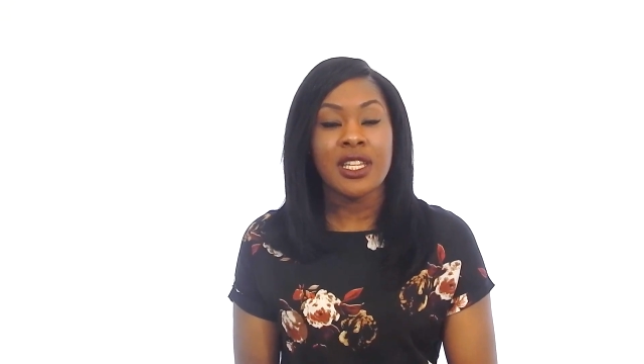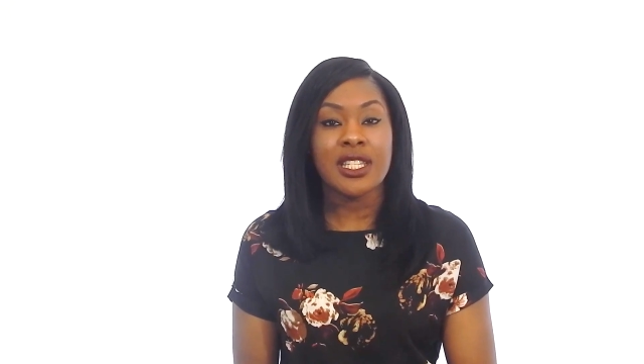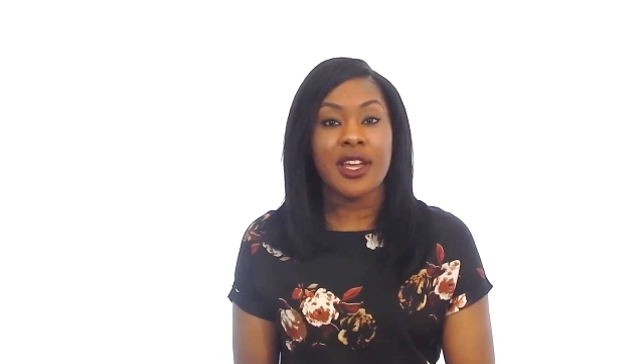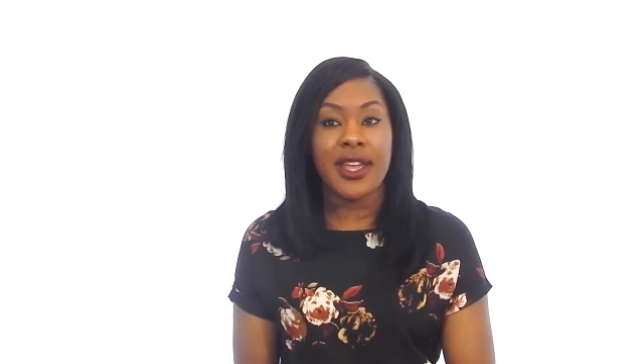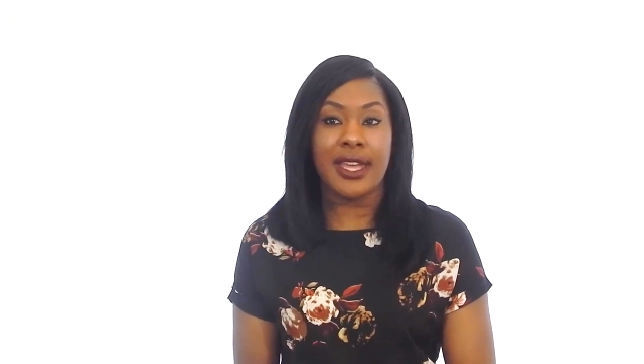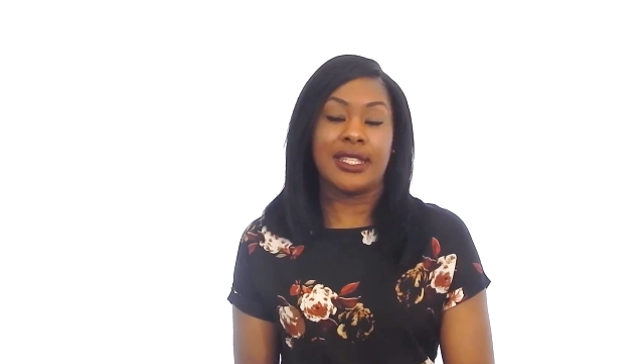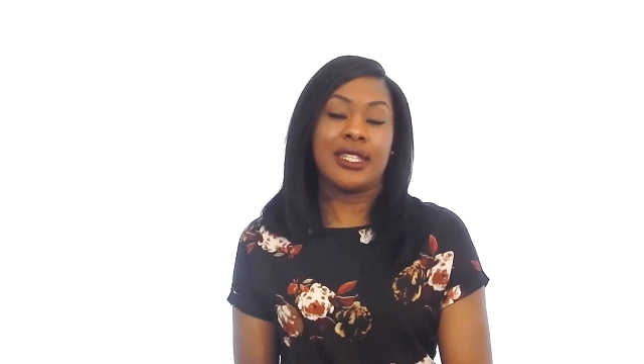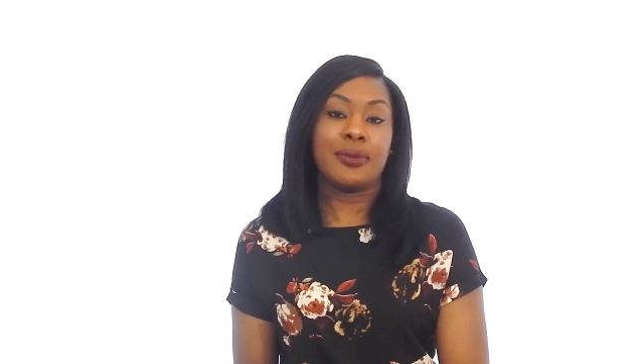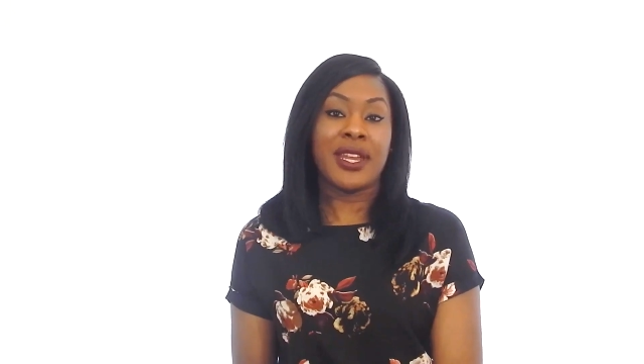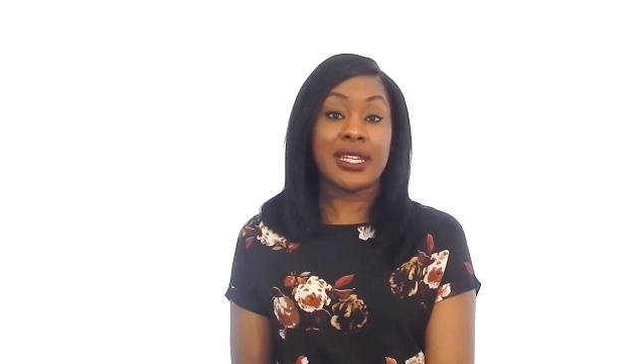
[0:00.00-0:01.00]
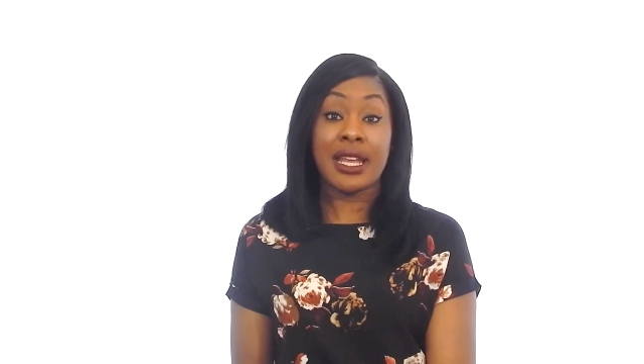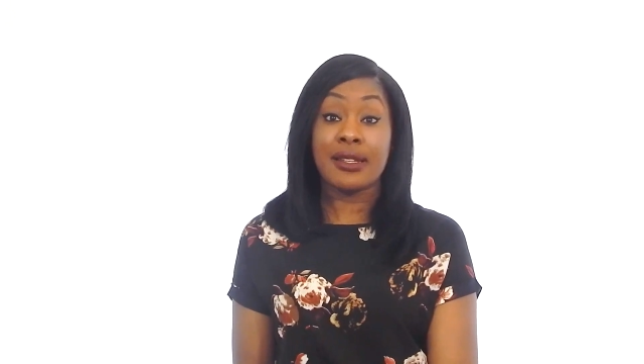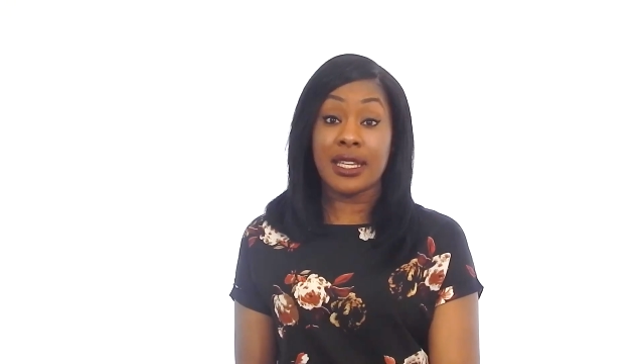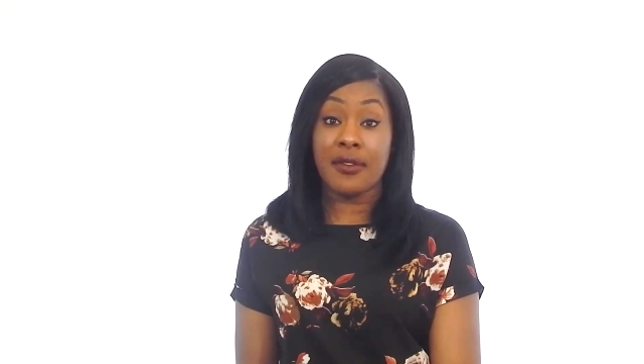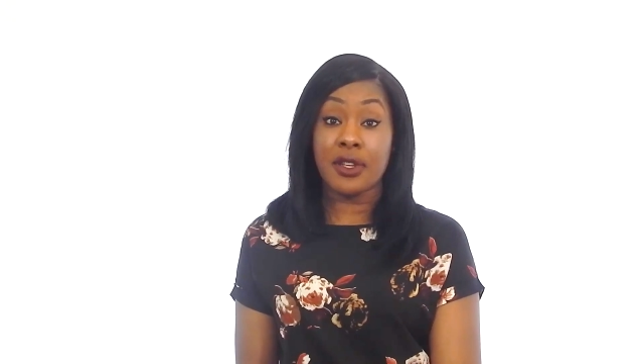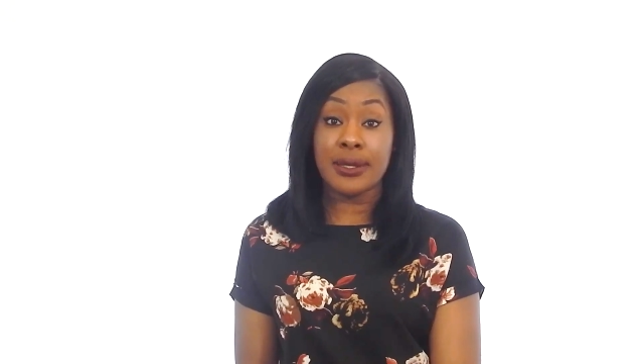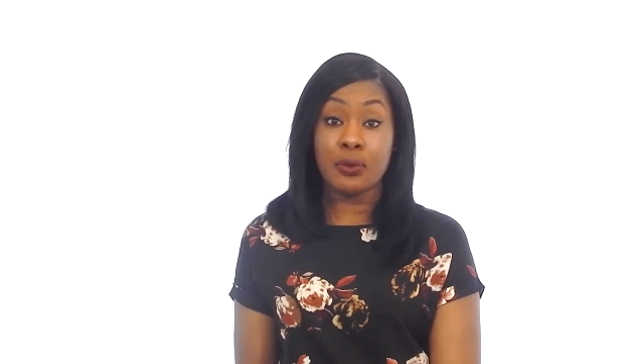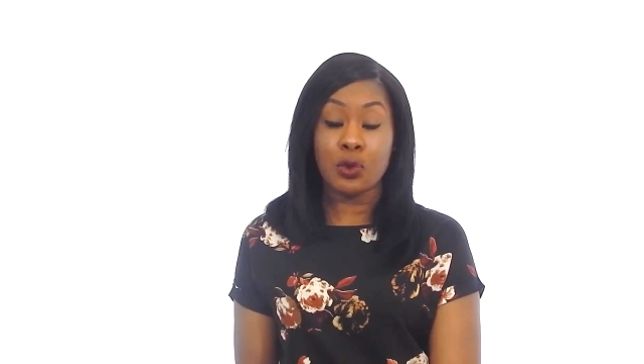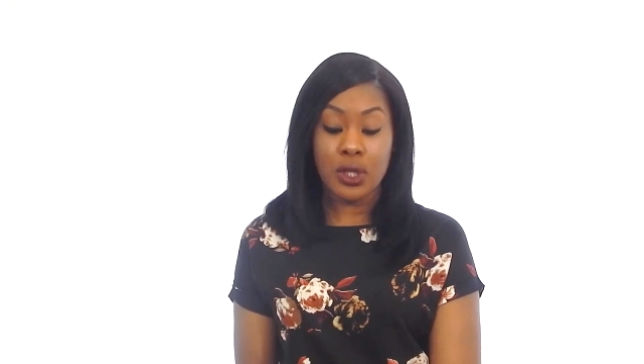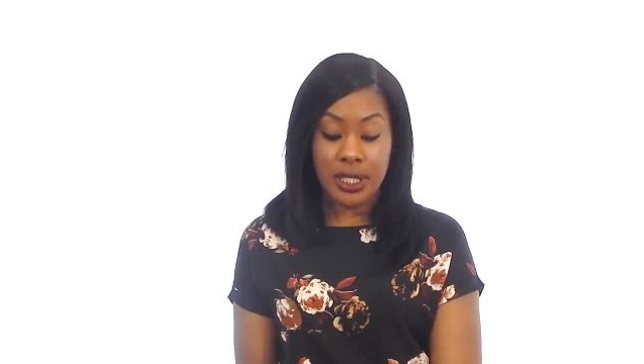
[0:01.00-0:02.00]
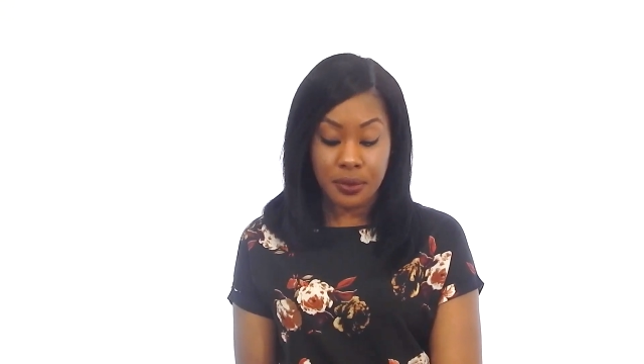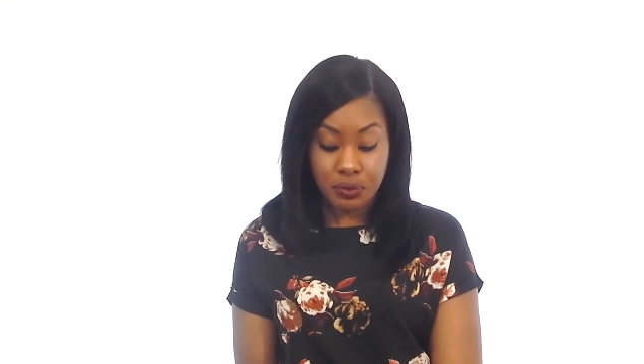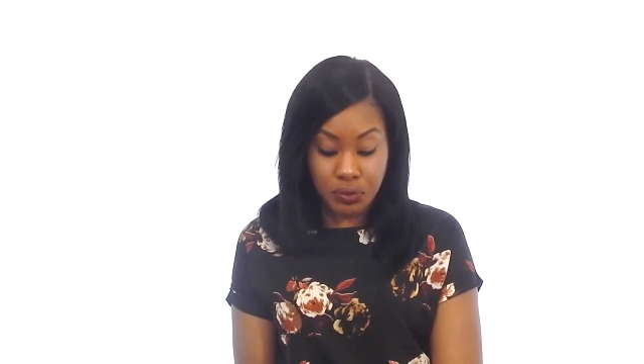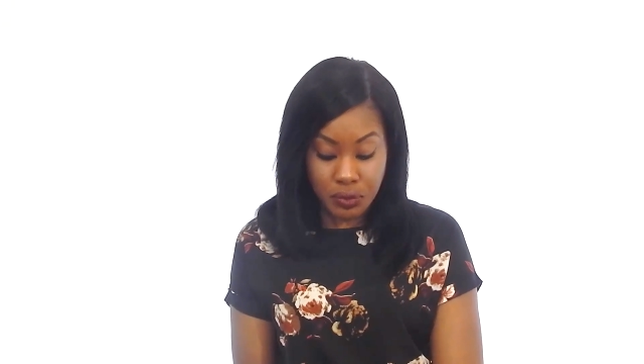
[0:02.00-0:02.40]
So yes, spending time together is important.